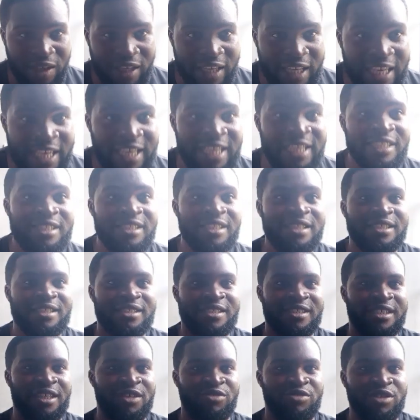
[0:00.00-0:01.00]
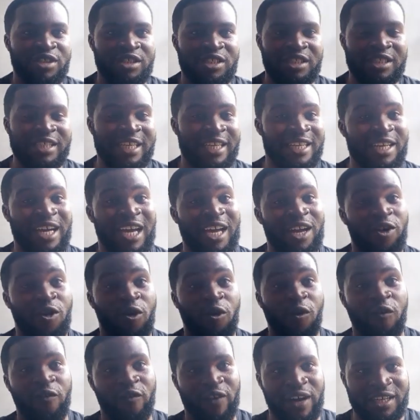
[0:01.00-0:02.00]
in the ridge. Then I
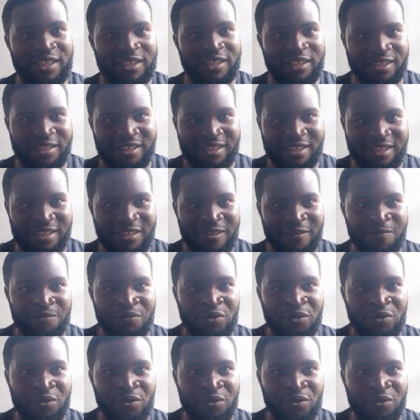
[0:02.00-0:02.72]
covered it.